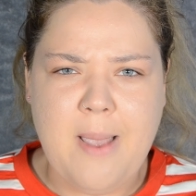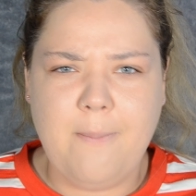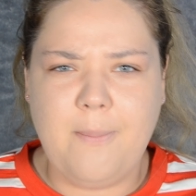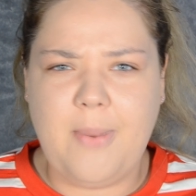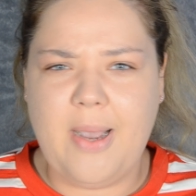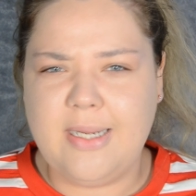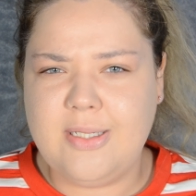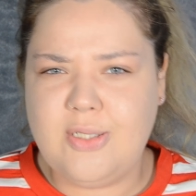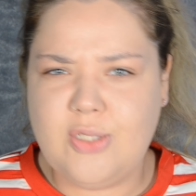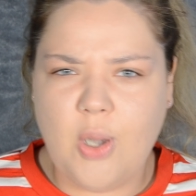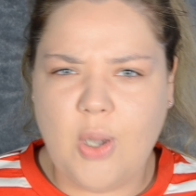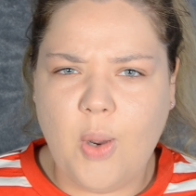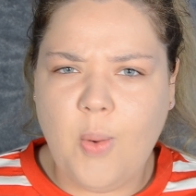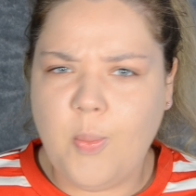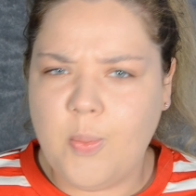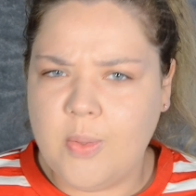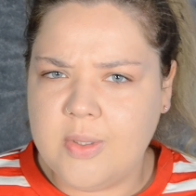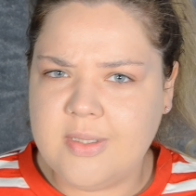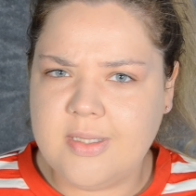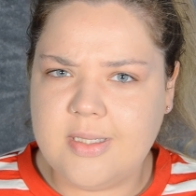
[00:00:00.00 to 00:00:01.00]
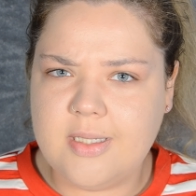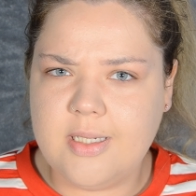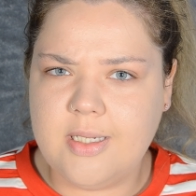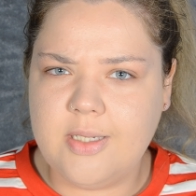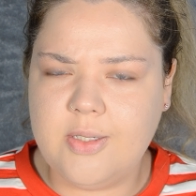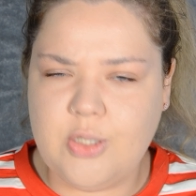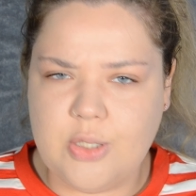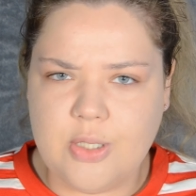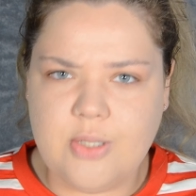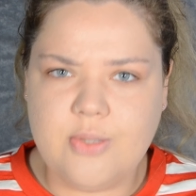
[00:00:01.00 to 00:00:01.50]
but I don't want to
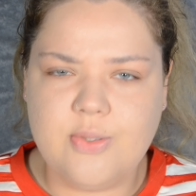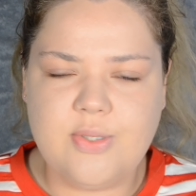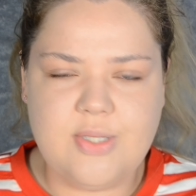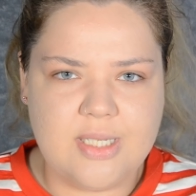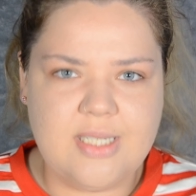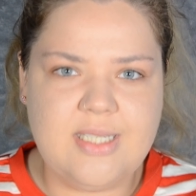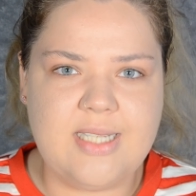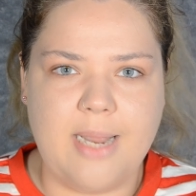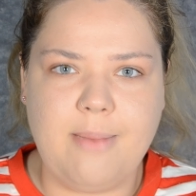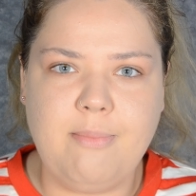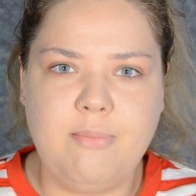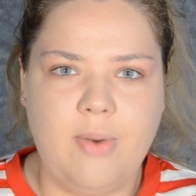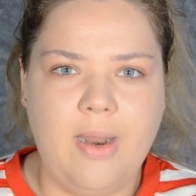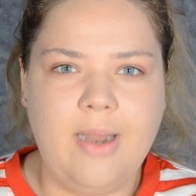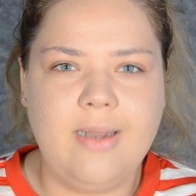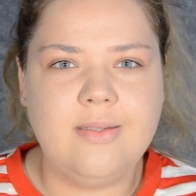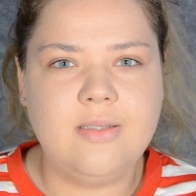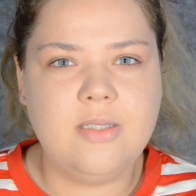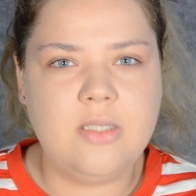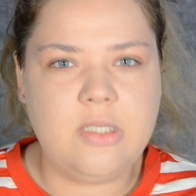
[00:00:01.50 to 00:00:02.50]
use the same brand